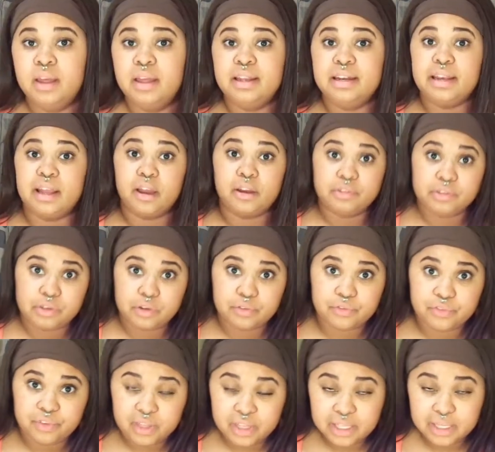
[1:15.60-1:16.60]
Now, if you're
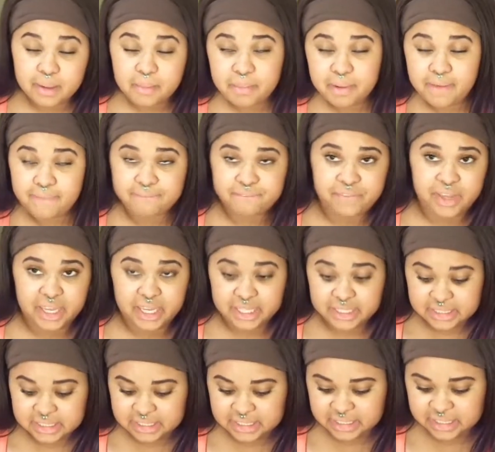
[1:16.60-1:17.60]
feeling a bit
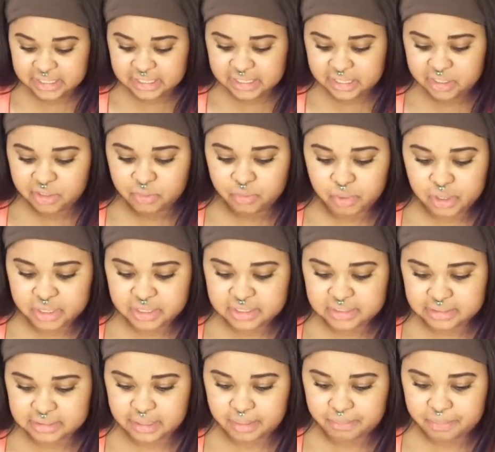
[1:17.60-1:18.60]
fancy and you want to
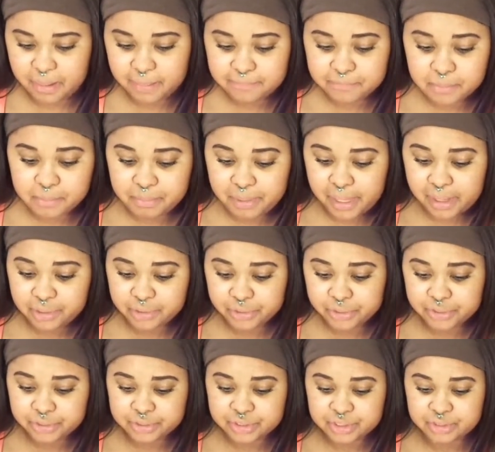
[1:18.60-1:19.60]
step up from
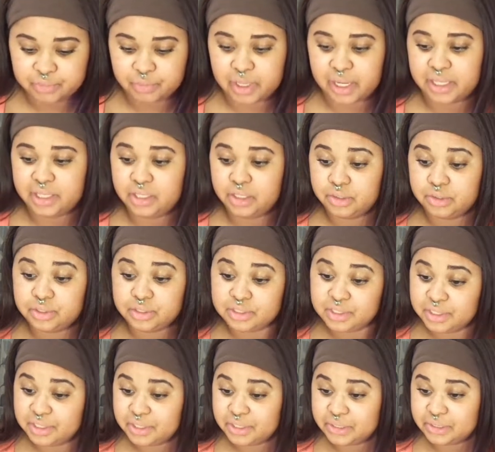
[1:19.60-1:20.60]
powders, what I used to
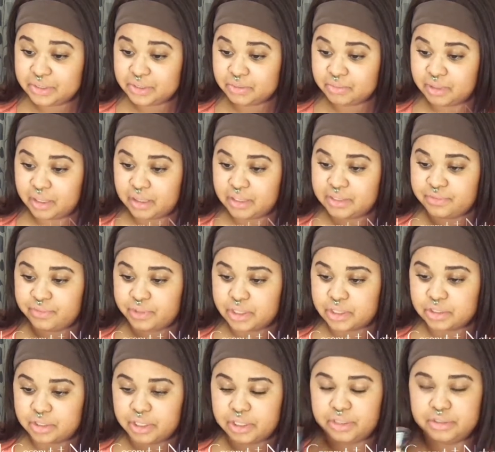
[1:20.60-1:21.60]
use when I first
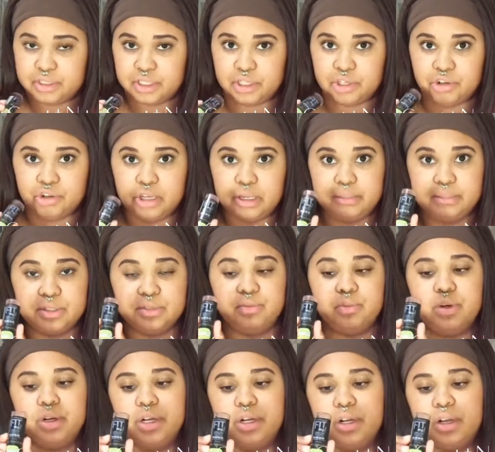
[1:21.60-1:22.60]
started using creams
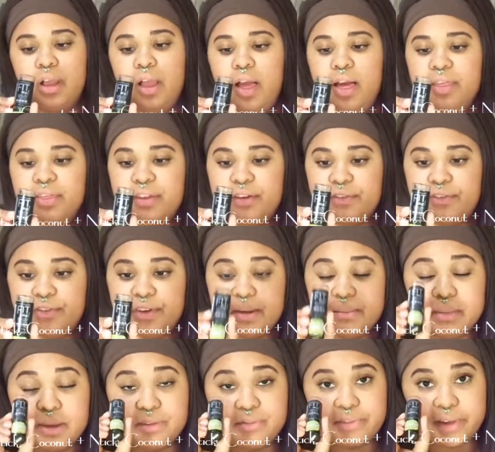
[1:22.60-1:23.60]
were the Fit
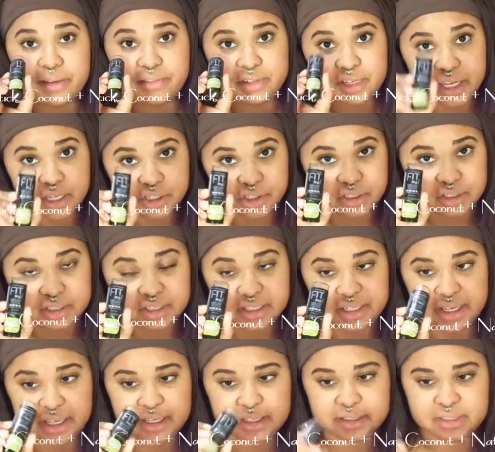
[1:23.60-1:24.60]
Me foundation
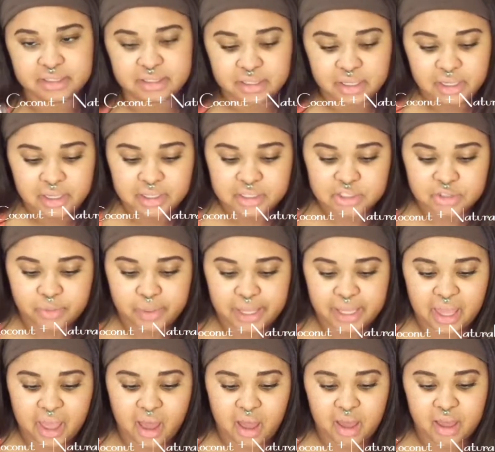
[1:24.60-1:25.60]
sticks. So I
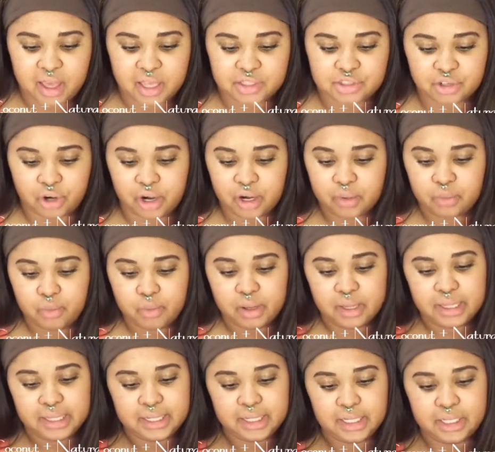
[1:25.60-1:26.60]
got a dark
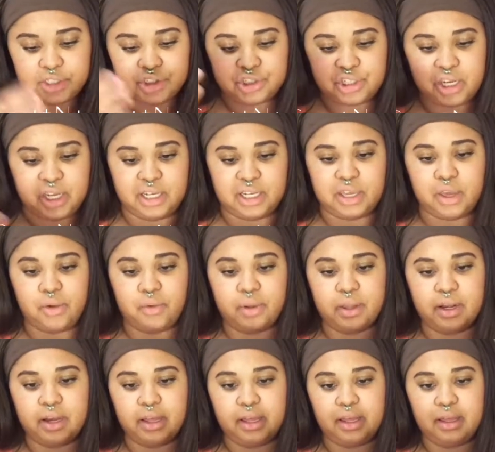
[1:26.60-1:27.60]
one in shade
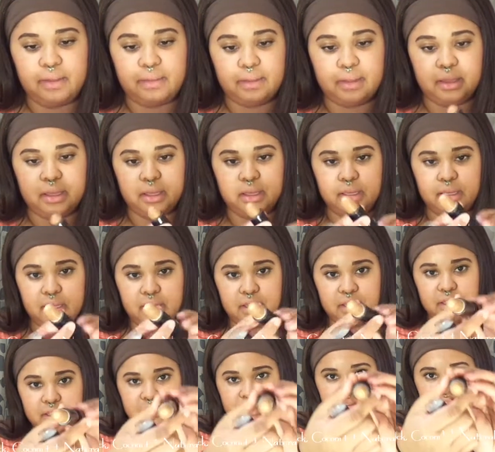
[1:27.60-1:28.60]
Coconut.
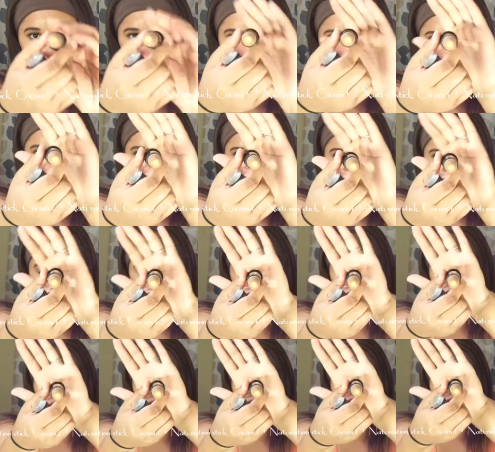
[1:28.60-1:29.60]
So you see it's pretty
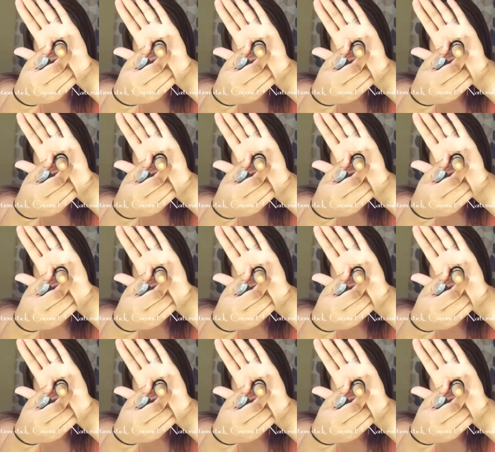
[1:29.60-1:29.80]
dark.